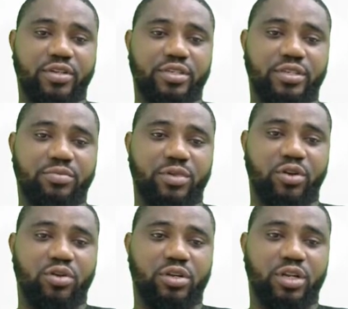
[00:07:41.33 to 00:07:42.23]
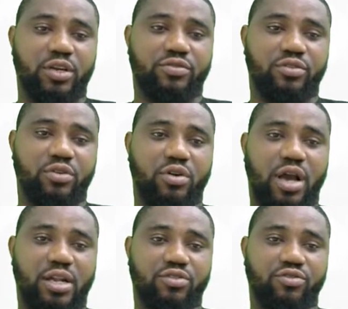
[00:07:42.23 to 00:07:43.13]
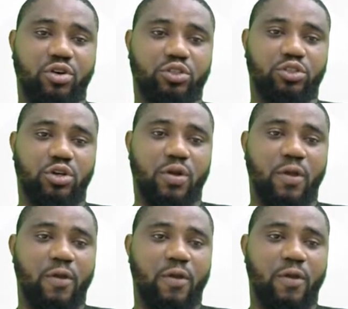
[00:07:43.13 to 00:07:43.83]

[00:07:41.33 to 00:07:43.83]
This is below the leaf. So look at the structure.